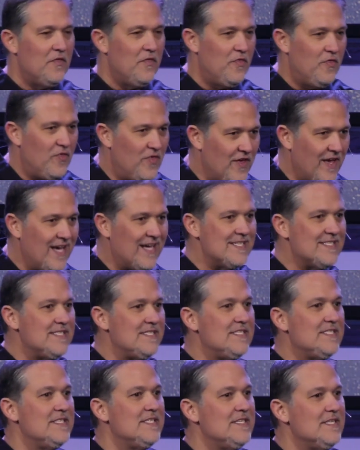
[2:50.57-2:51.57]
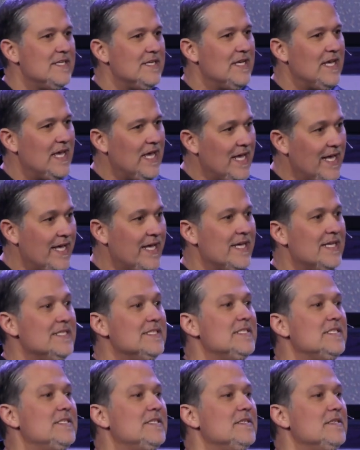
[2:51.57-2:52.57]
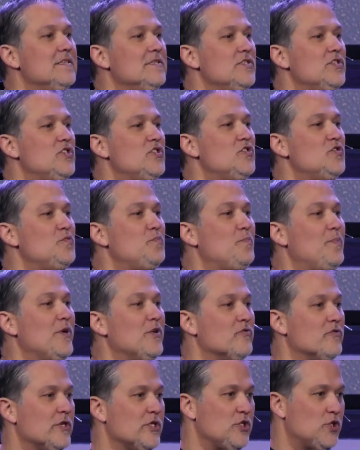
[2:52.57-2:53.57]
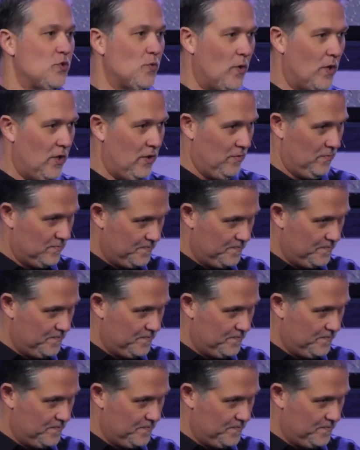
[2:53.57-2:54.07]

this is spiritual.